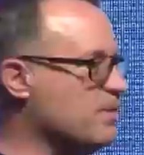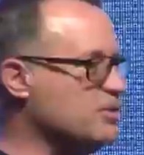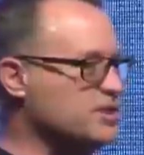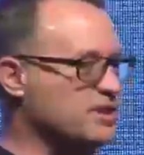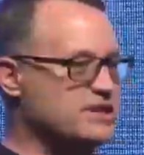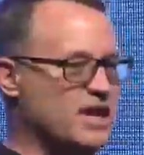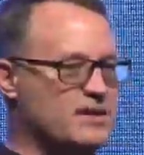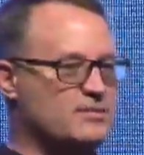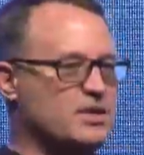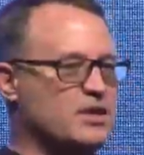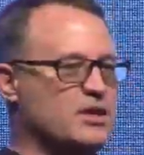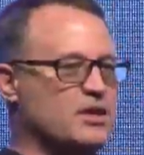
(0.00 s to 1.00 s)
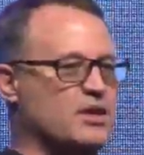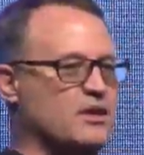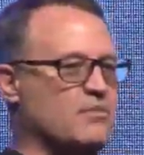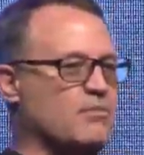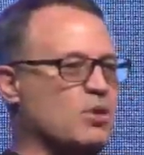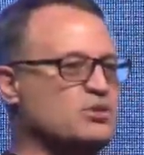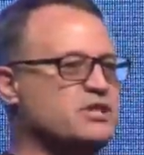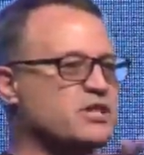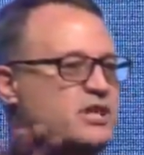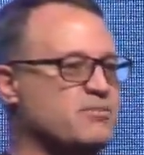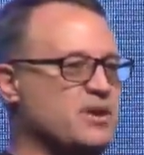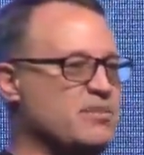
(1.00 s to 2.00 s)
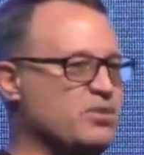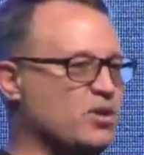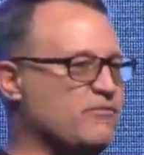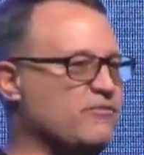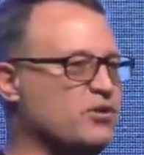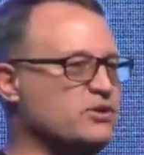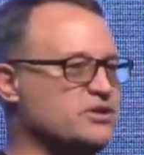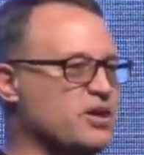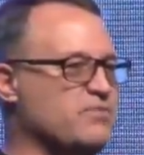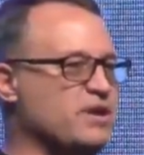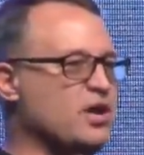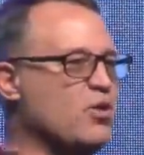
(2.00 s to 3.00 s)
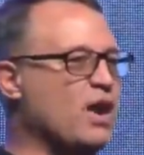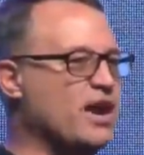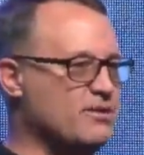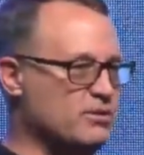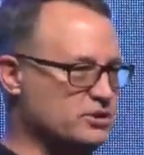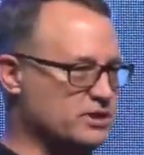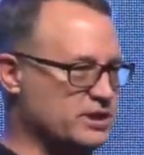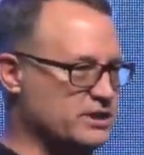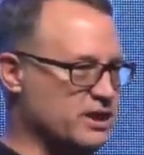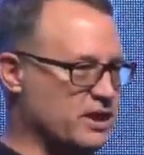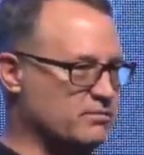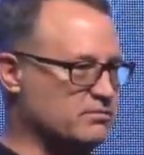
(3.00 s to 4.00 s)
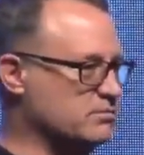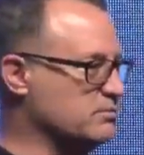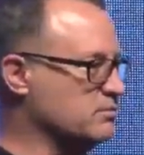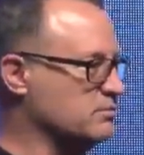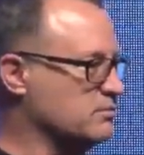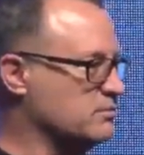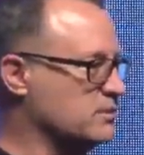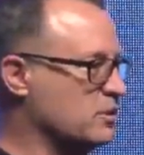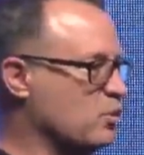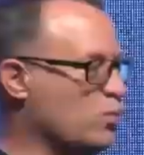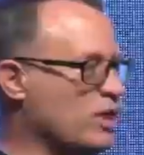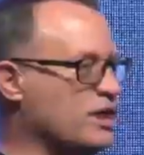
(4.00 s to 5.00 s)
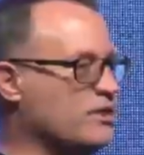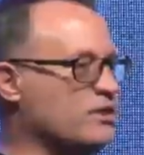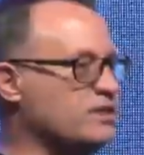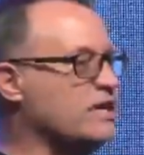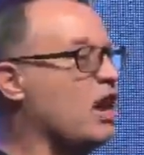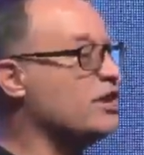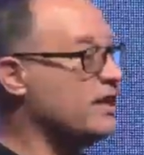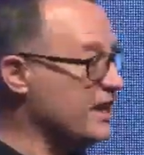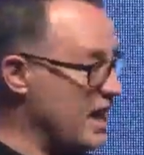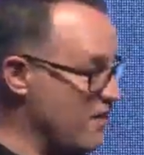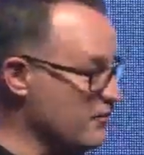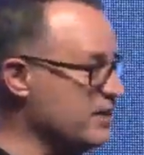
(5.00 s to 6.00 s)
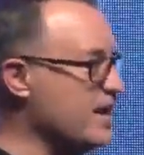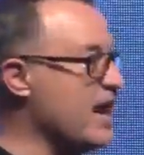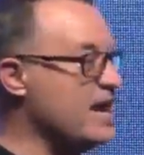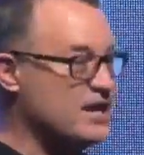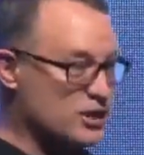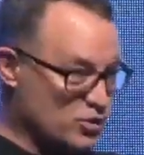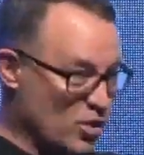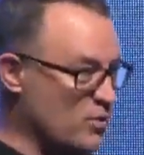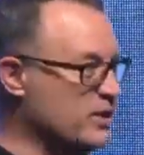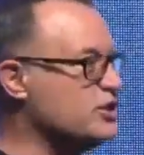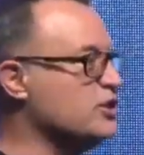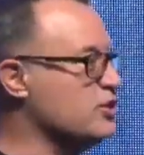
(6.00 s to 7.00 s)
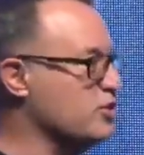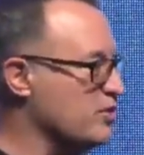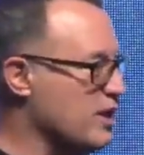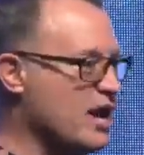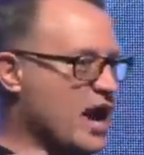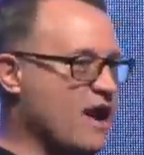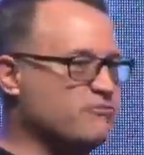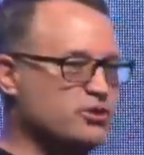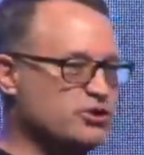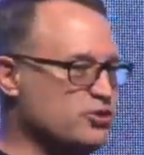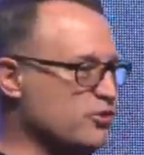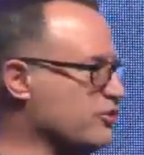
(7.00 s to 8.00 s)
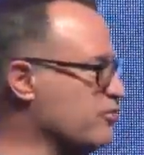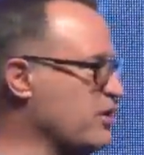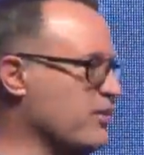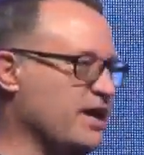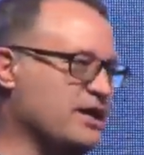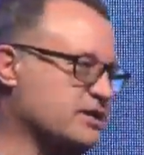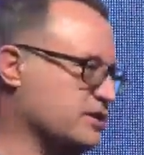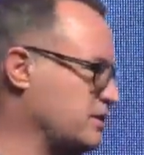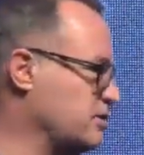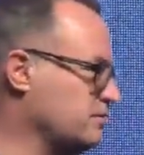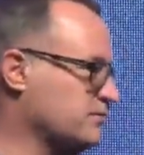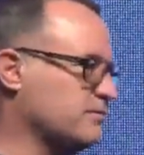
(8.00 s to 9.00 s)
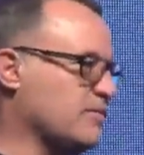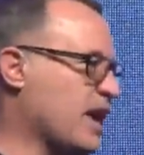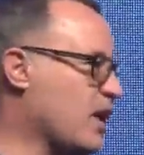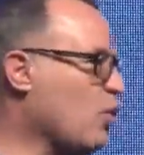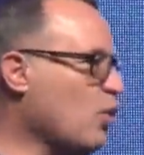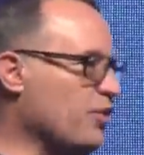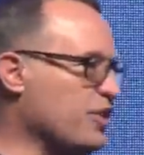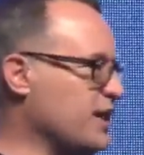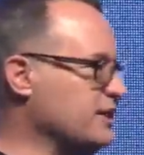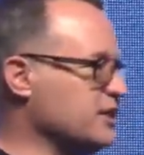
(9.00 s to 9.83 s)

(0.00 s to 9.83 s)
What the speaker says: most of the time, most of the people are focused on being quiet most of the time. When talking every day is what we do, after 2 or 3 weeks, that whole thing